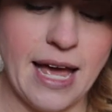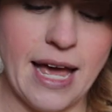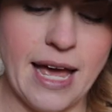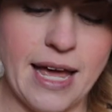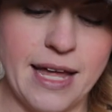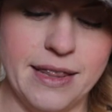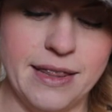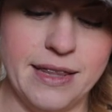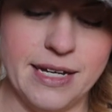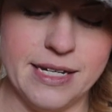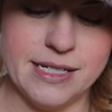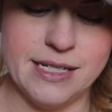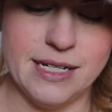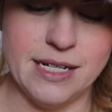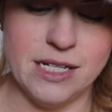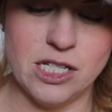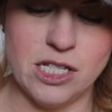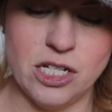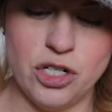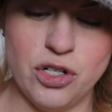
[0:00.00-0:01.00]
and this
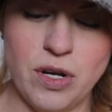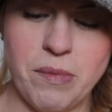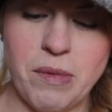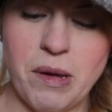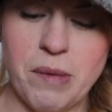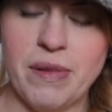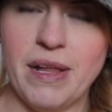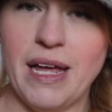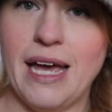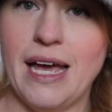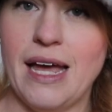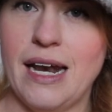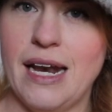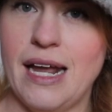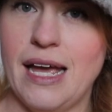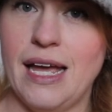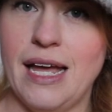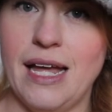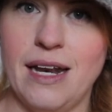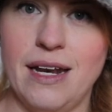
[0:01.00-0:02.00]
is the treatment plan
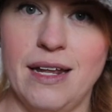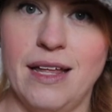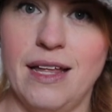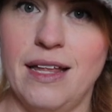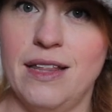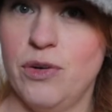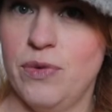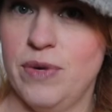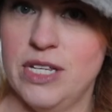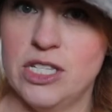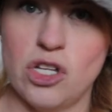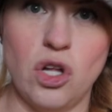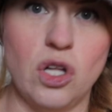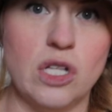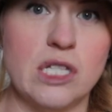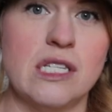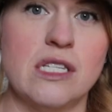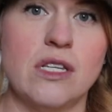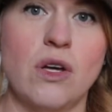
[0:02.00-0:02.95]
and, and the results.